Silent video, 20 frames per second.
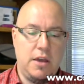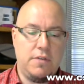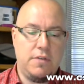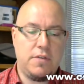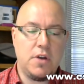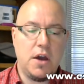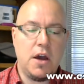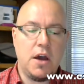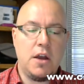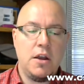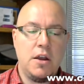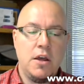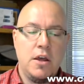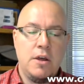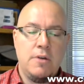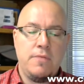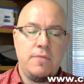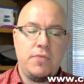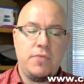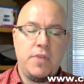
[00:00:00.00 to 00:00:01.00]
If not,
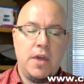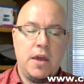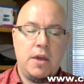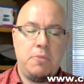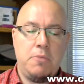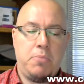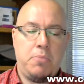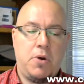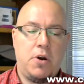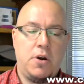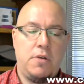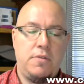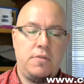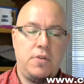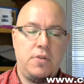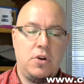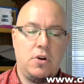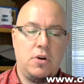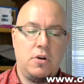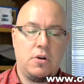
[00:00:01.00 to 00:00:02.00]
then part of
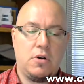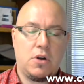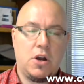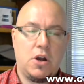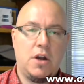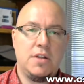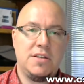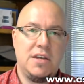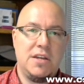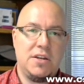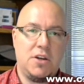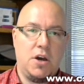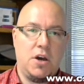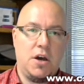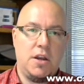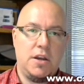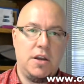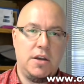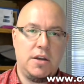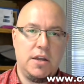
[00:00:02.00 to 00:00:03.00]
your content
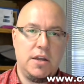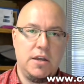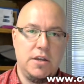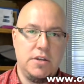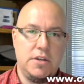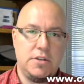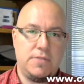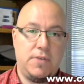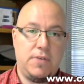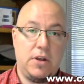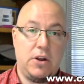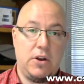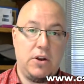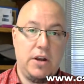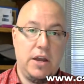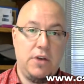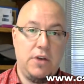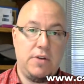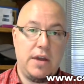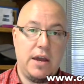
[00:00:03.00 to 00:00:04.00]
audit is
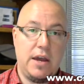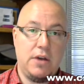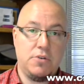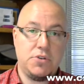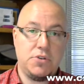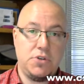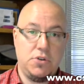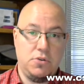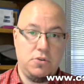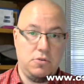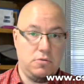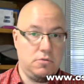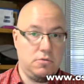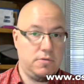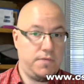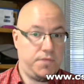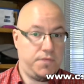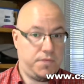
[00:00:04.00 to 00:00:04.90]
figuring out how to